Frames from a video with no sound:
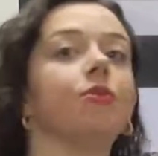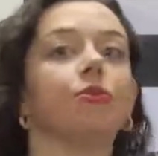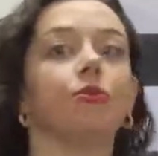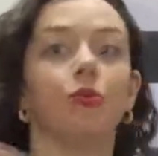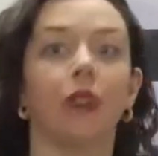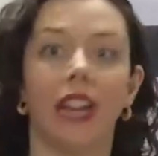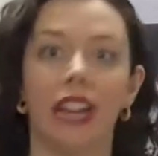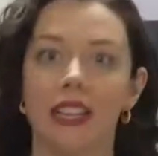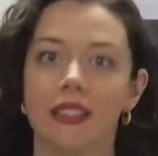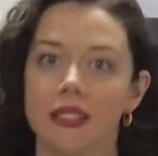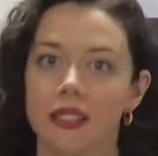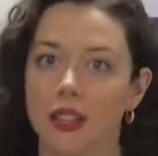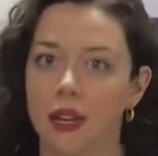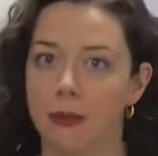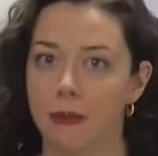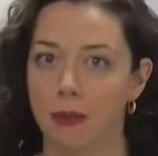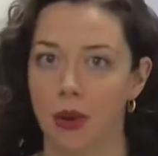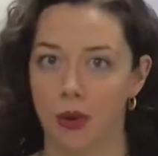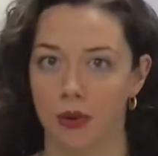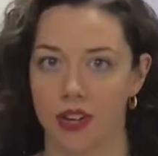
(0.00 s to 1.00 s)
race
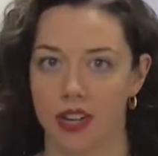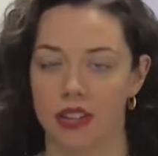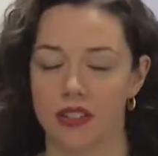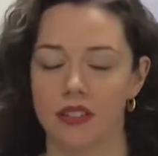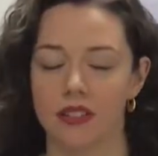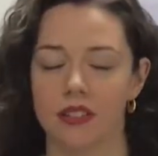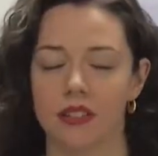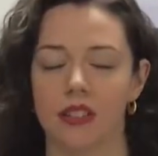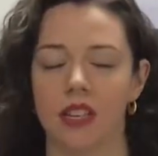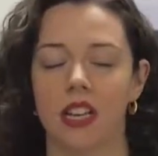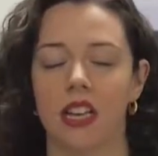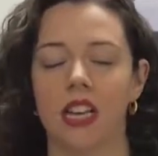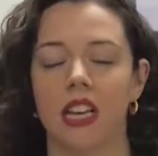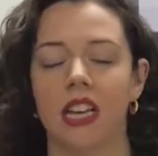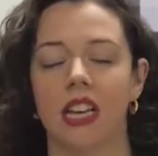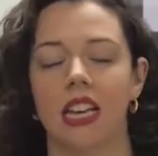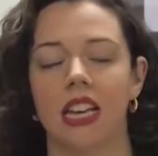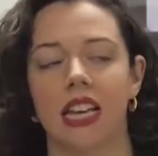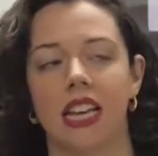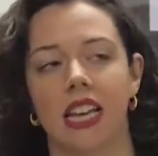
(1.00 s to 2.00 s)
components
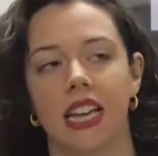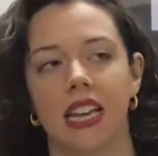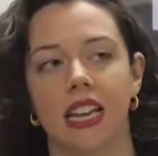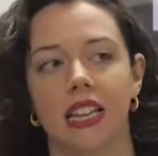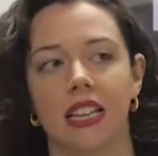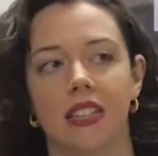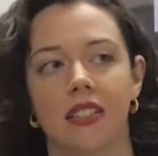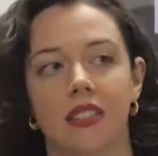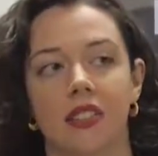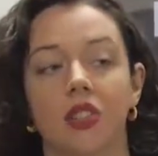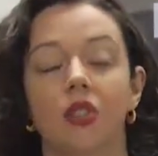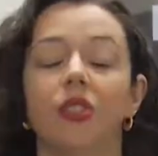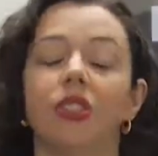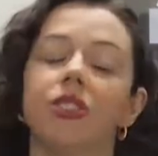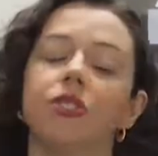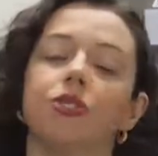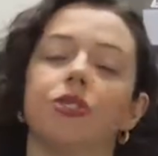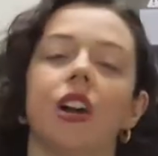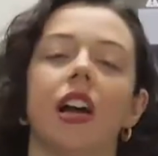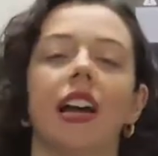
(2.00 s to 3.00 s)
is you
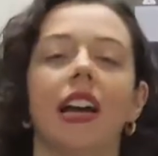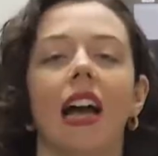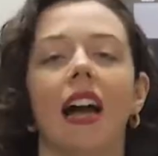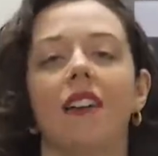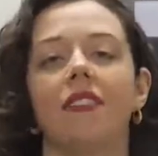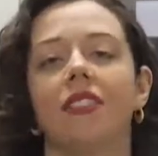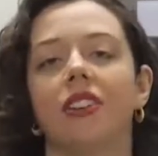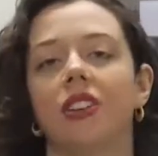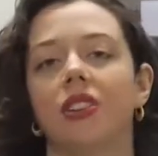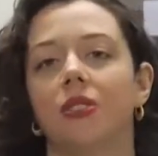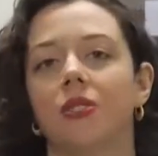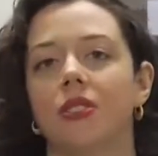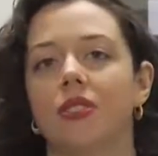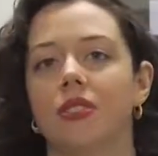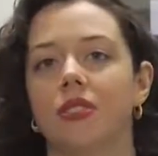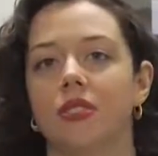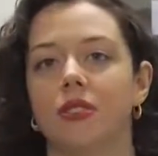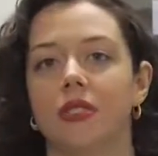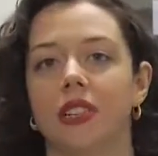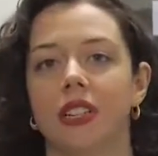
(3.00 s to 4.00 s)
could try having your
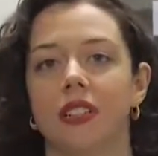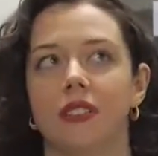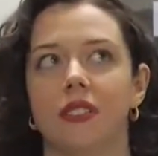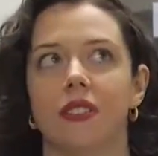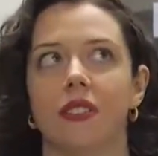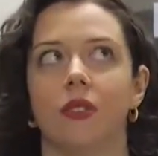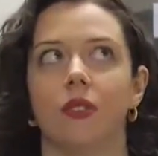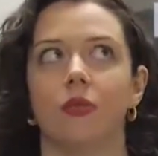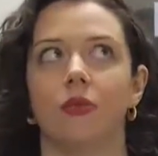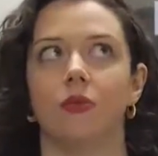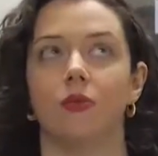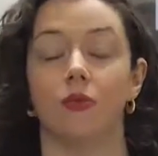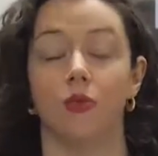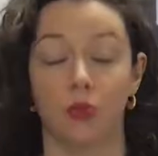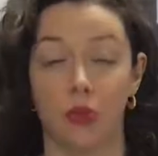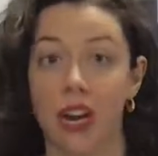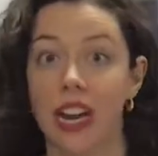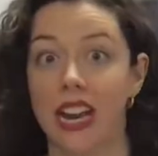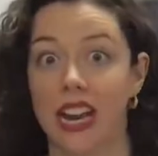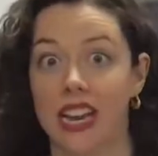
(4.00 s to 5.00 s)
students
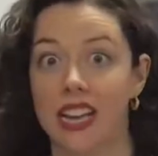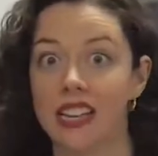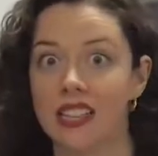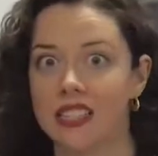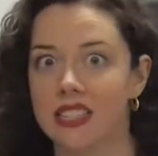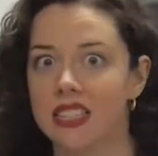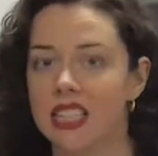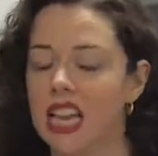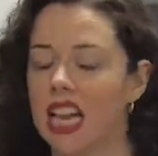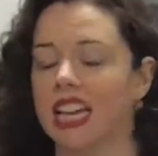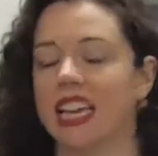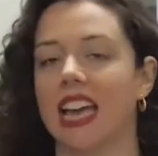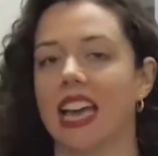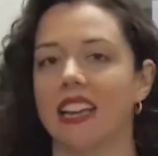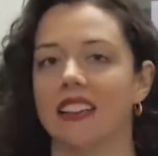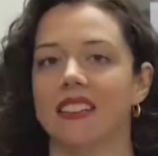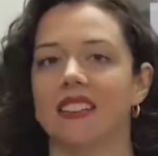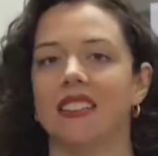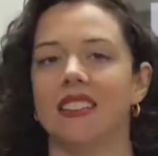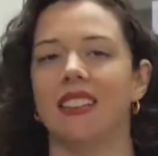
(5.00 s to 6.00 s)
race
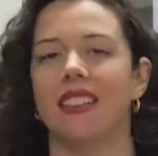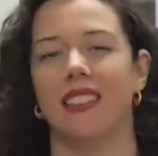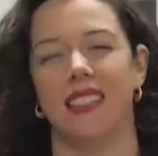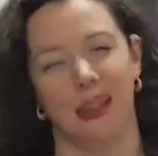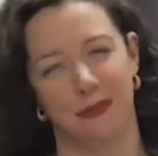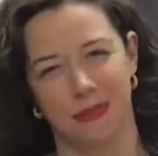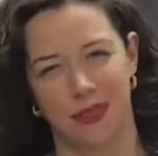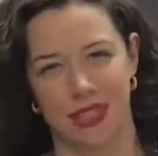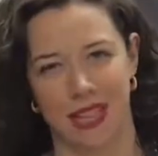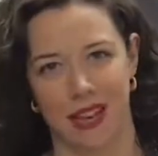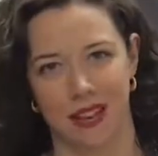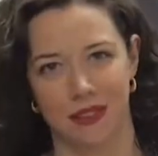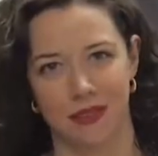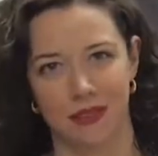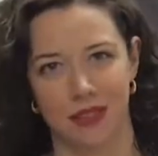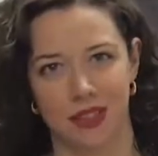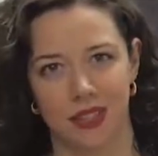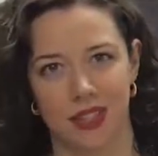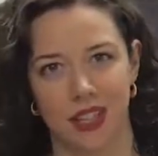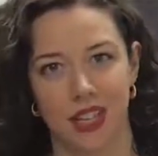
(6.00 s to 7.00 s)
against
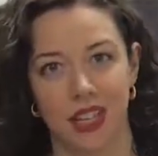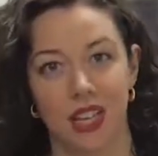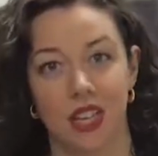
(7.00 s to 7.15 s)
themselves.